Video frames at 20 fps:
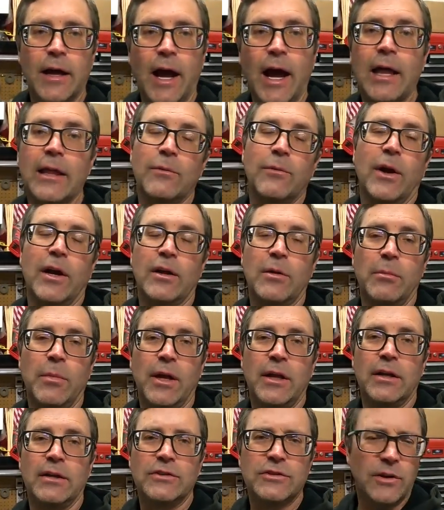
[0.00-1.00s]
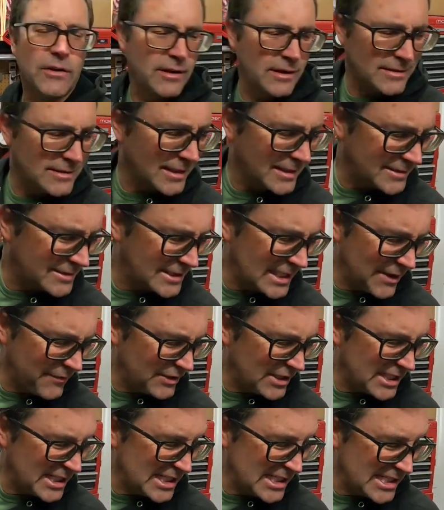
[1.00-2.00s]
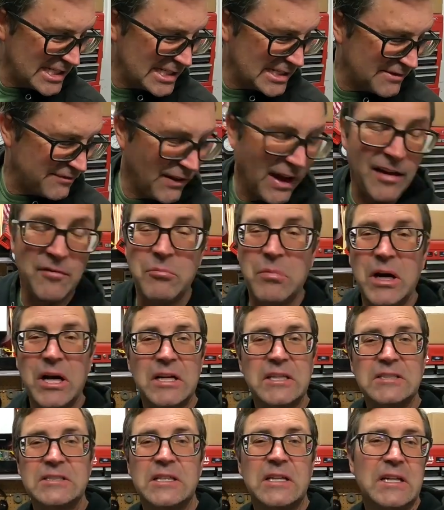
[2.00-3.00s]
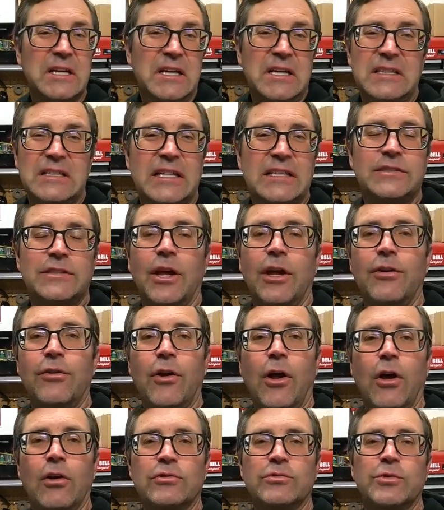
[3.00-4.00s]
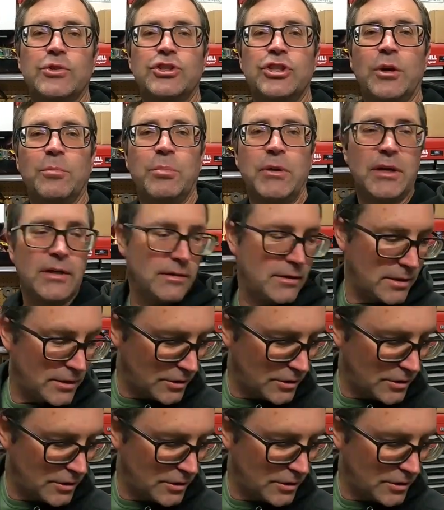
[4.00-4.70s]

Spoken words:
highly recommend it. So I think it's like 75 bucks, less than $100 with shipping.